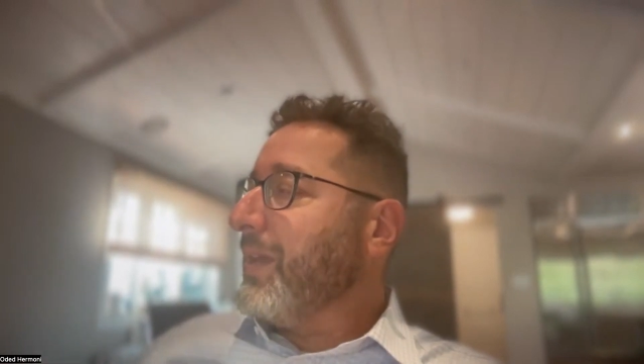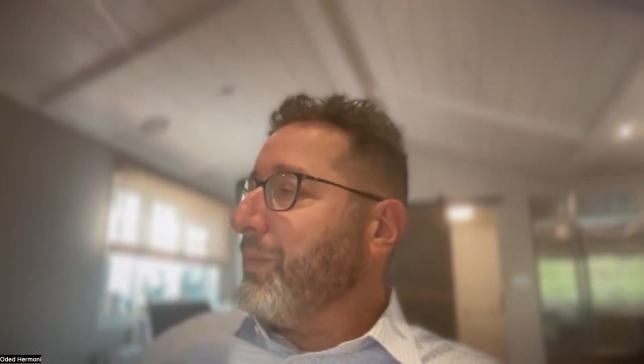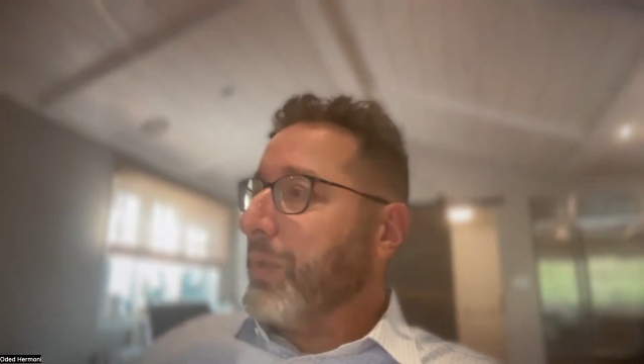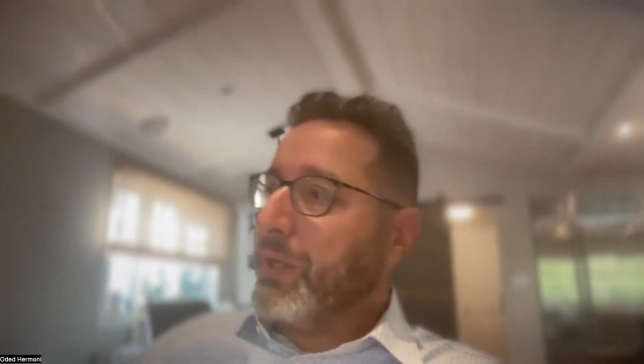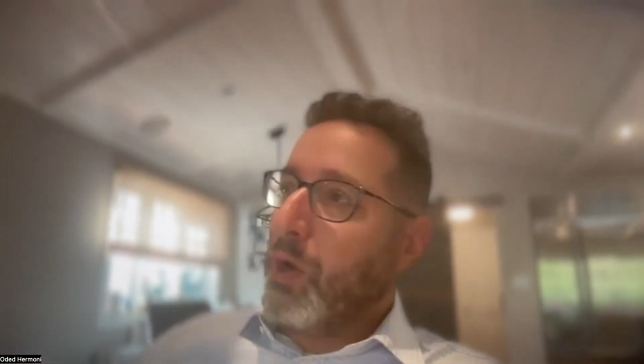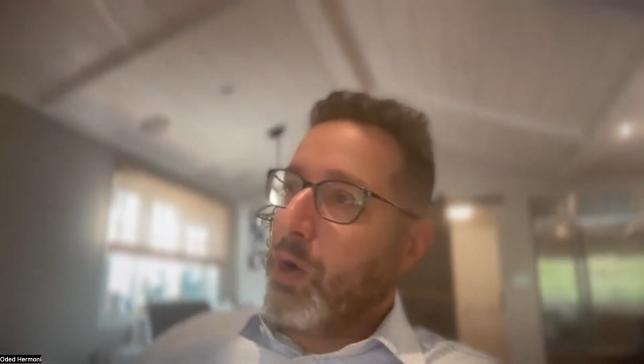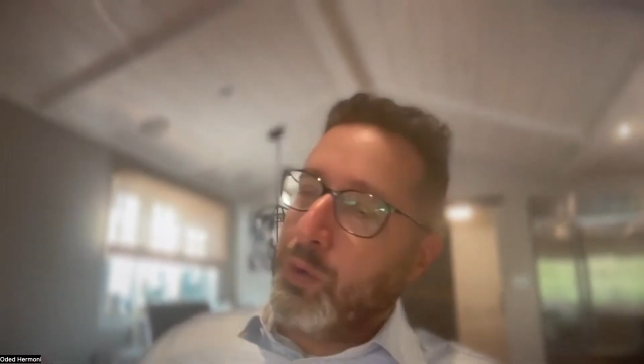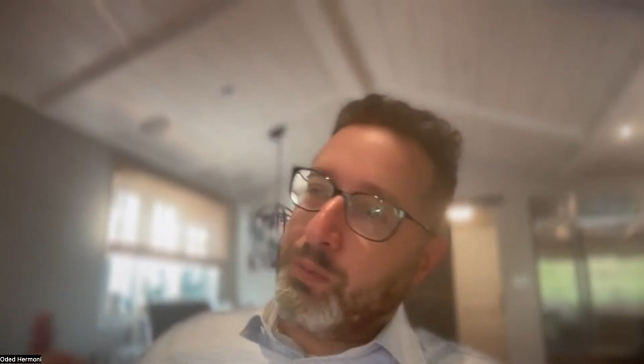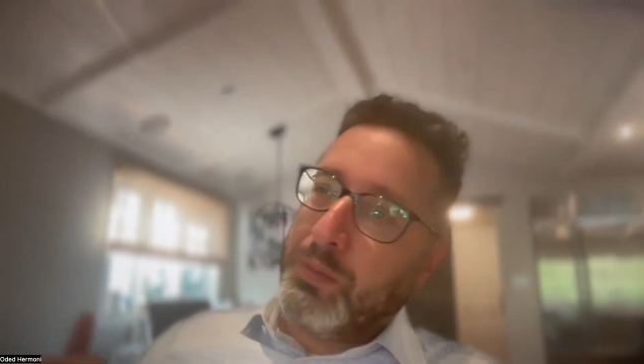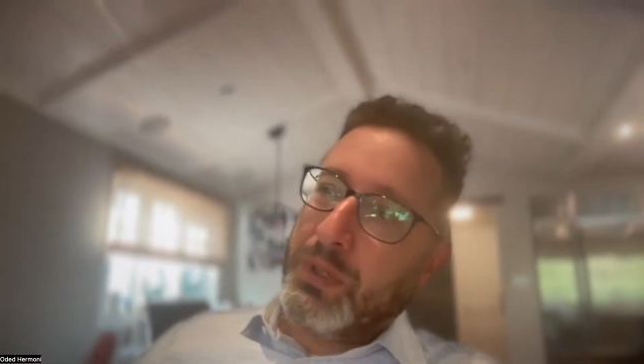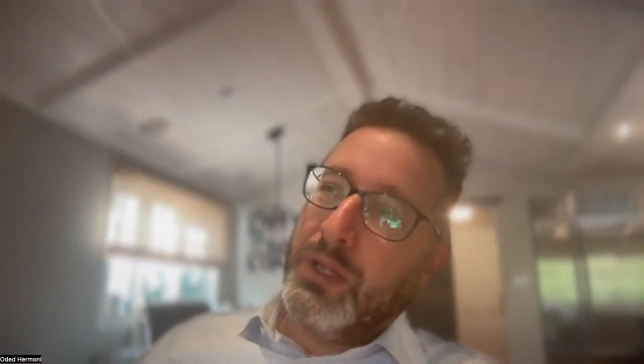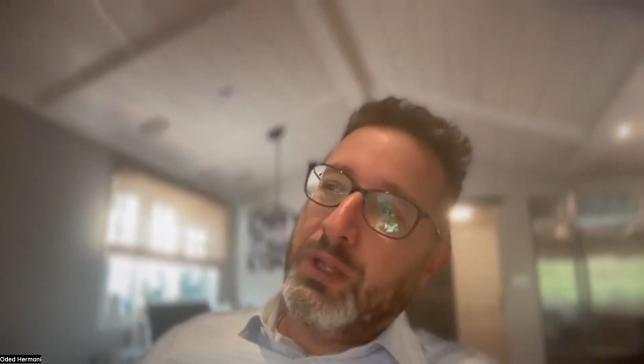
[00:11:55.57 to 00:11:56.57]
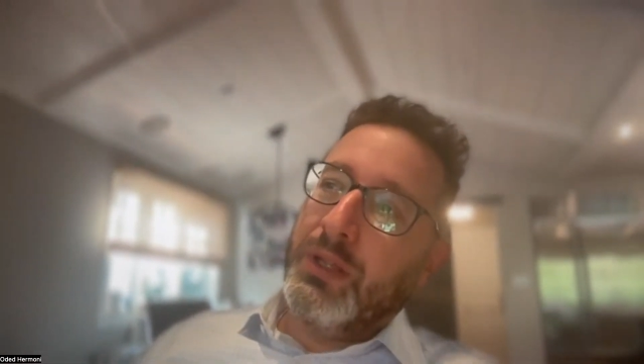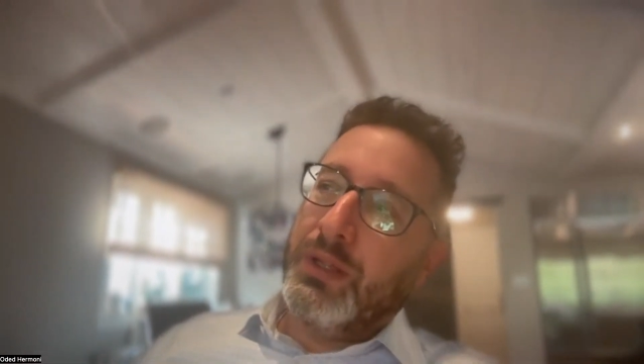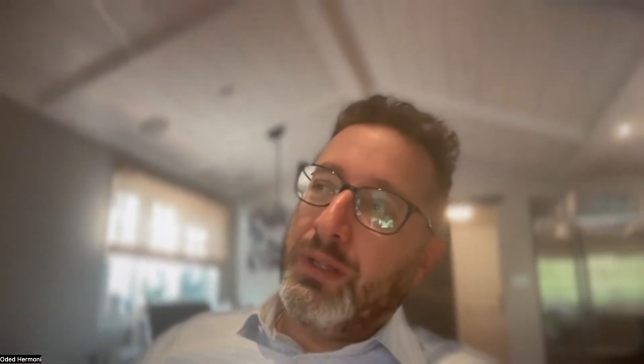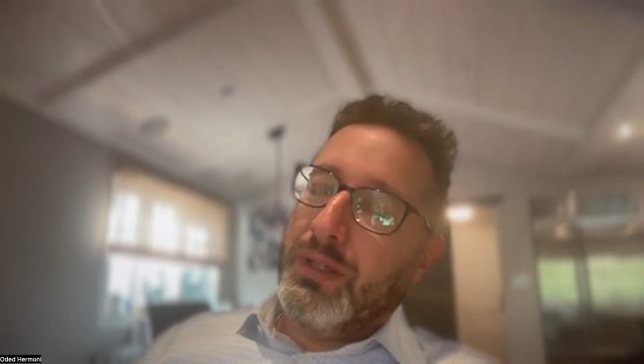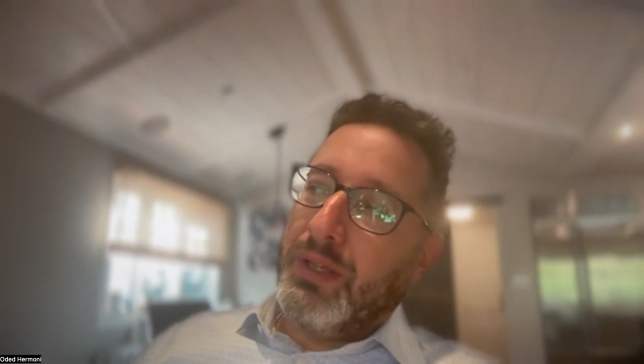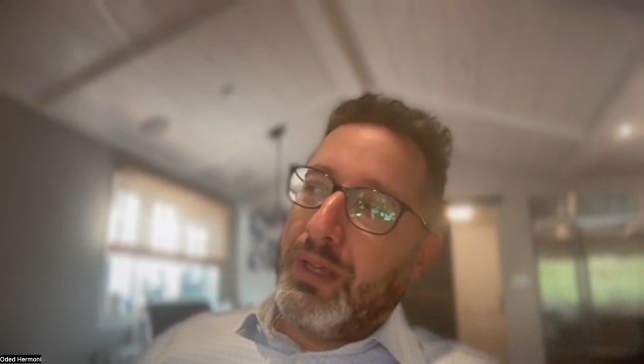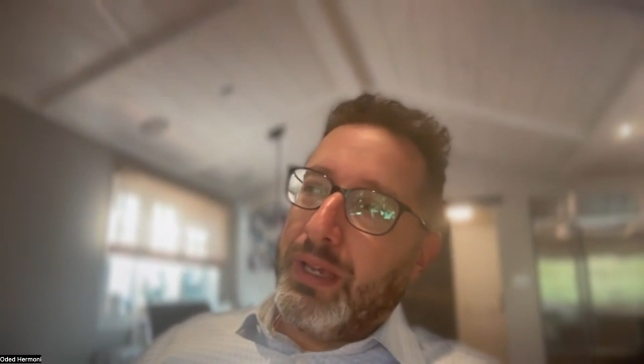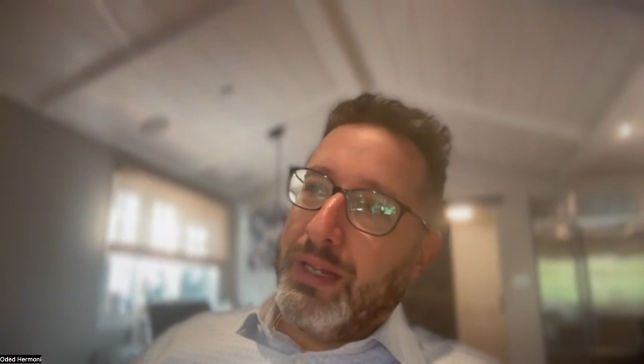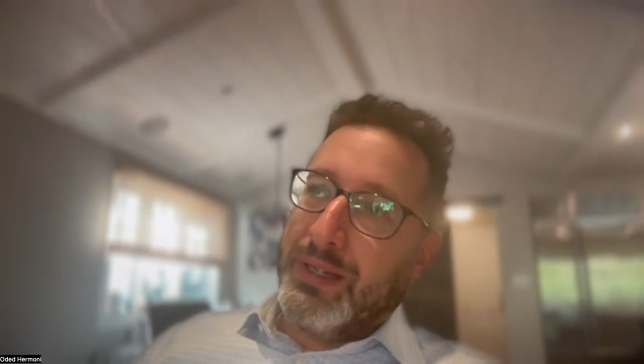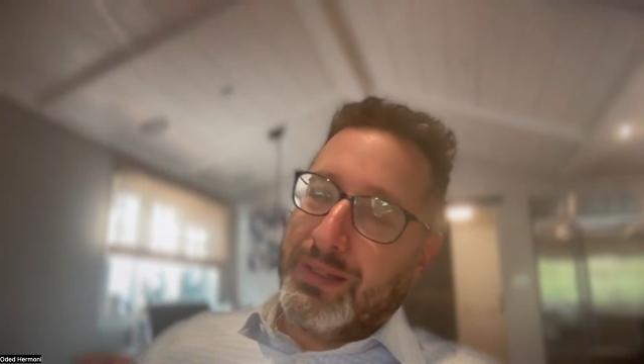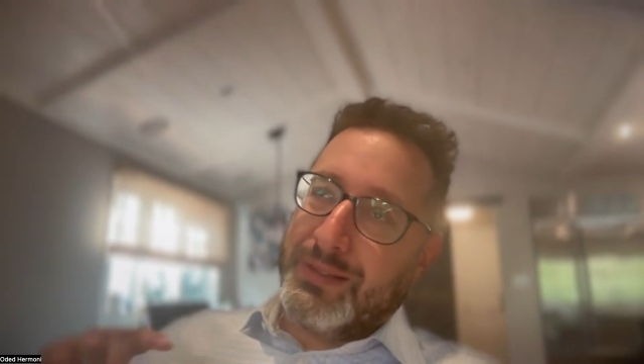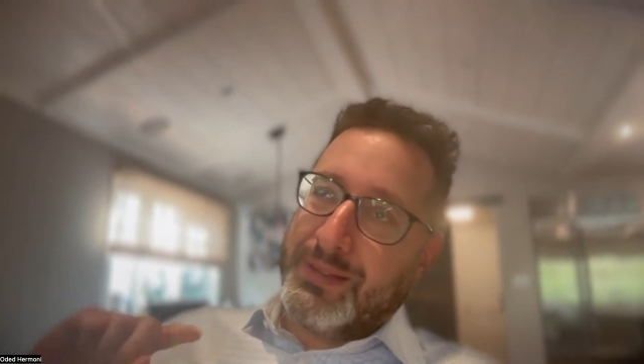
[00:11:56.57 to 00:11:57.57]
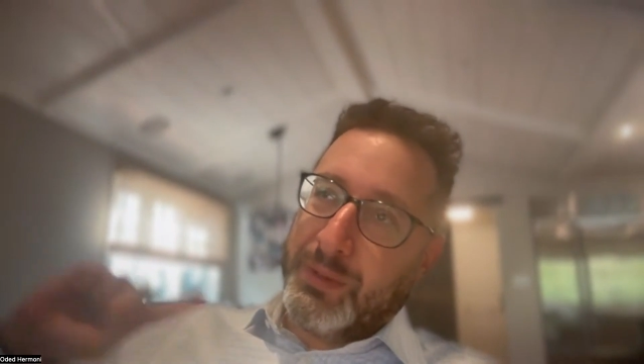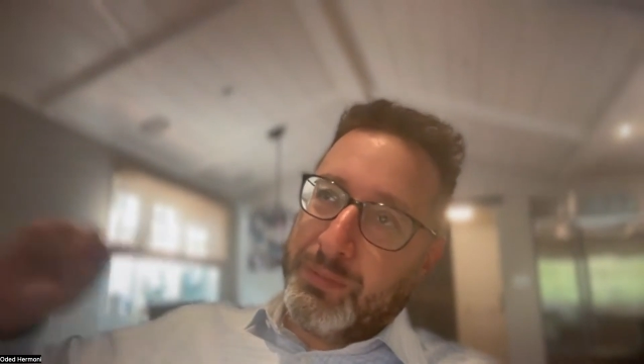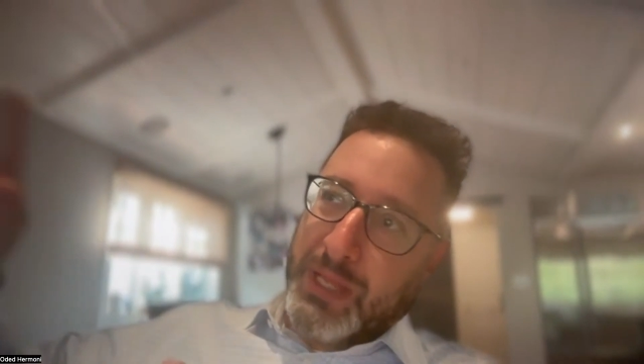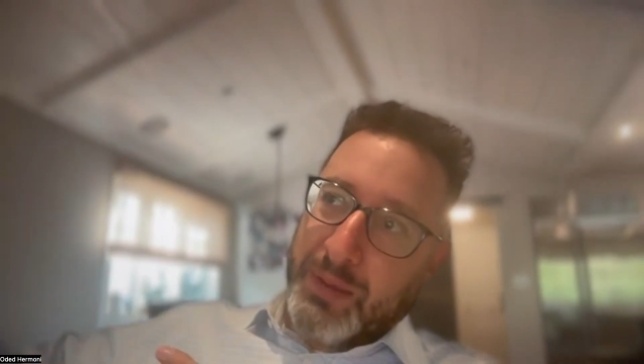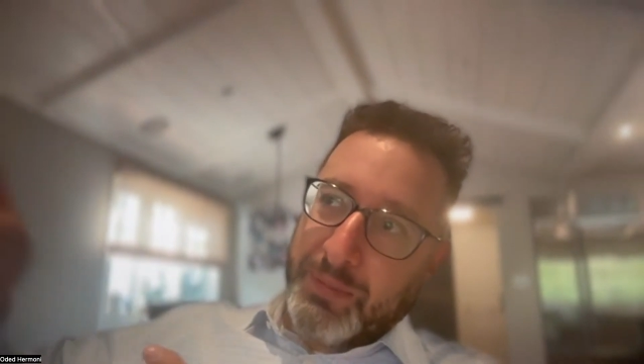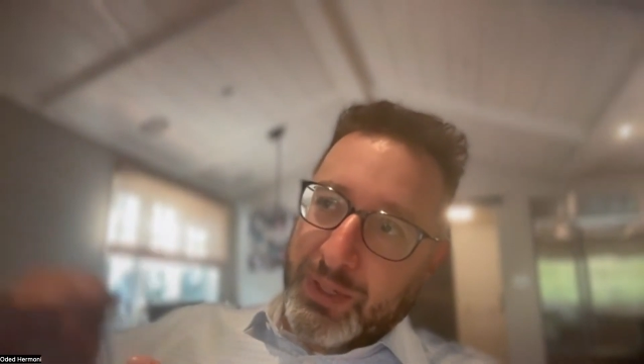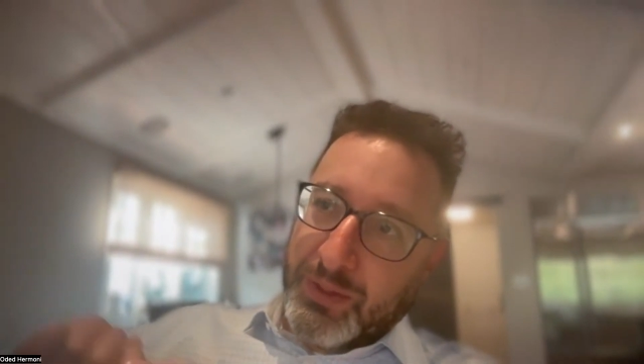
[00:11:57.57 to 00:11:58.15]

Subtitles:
Went home, and at the same time,